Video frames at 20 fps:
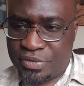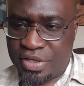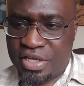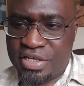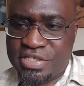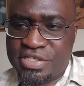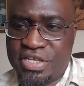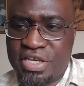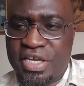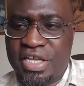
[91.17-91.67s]

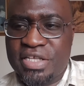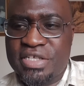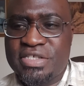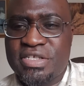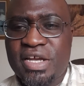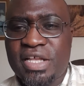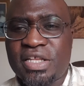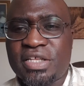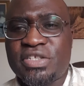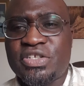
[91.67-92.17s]
seeking
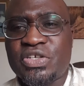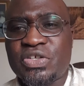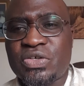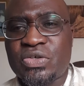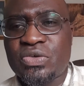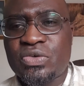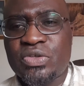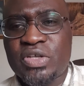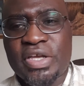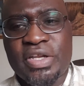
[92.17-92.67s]

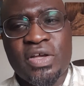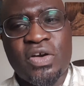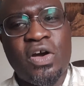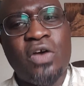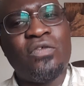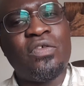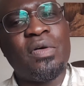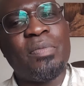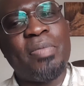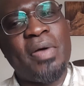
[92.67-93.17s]
solitude in an
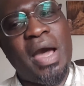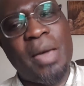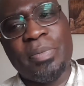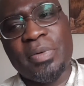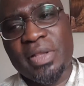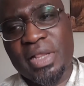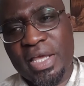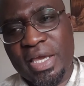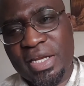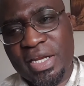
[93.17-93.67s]

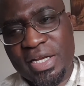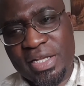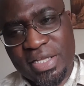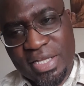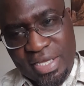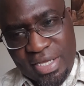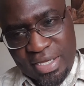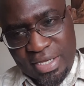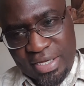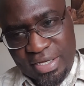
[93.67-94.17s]
overpopulated
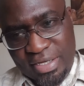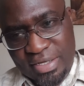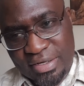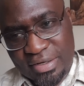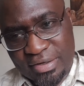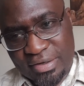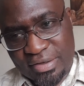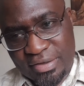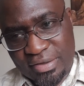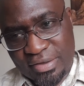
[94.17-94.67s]

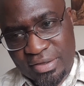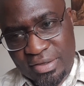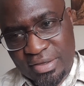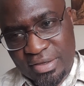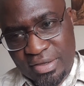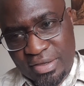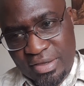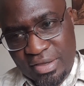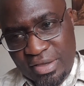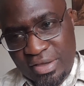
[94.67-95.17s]
land
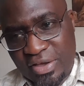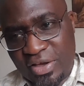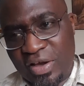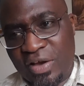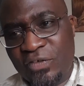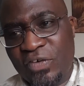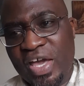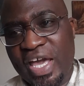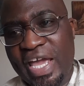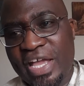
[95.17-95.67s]

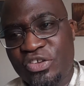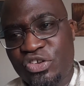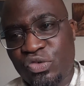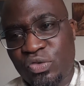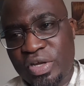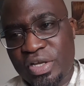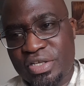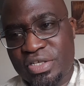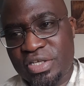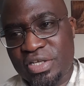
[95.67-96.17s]
of
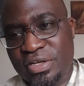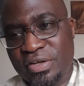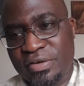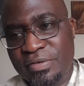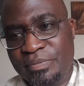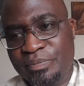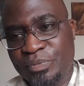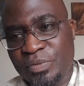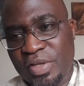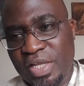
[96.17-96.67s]
hatred
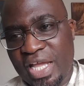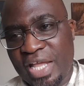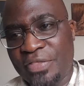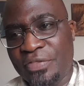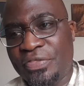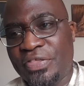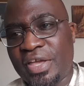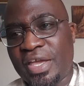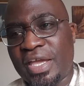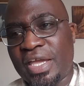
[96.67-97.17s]
and
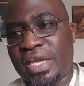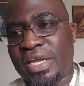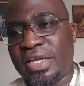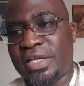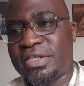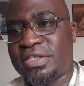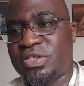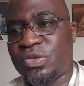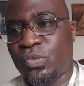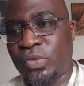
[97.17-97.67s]

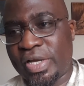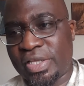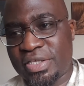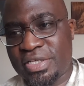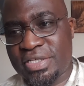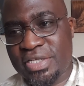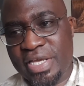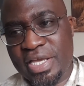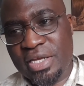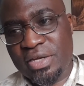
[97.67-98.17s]
things once
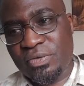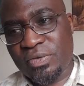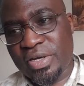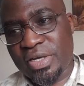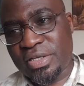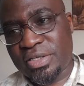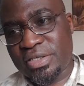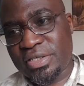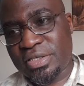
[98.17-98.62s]
sacred,